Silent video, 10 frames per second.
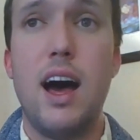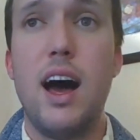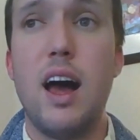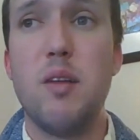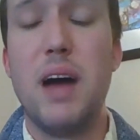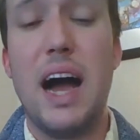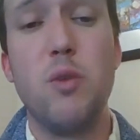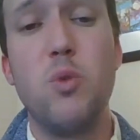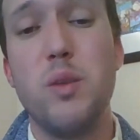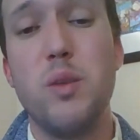I
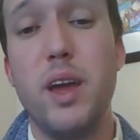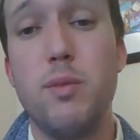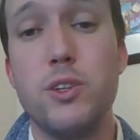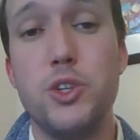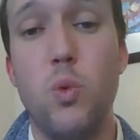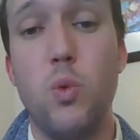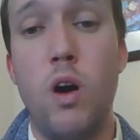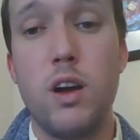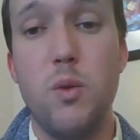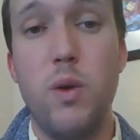want to be able to
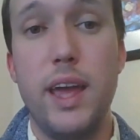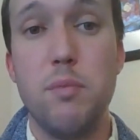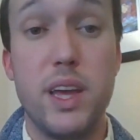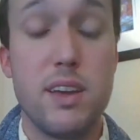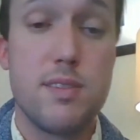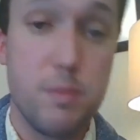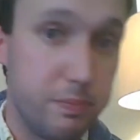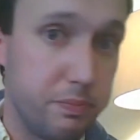walk away, because